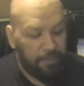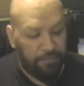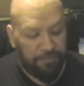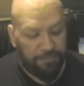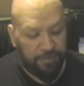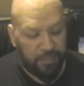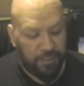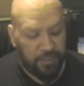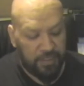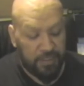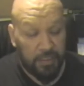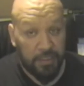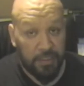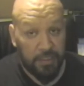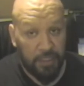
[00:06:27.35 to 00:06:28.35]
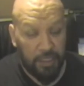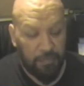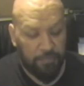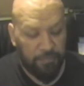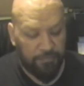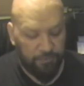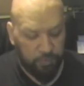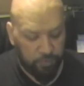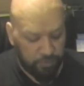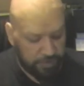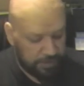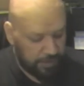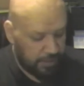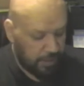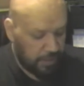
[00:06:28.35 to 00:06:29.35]
1st, April
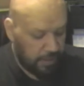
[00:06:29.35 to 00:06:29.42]
Fools.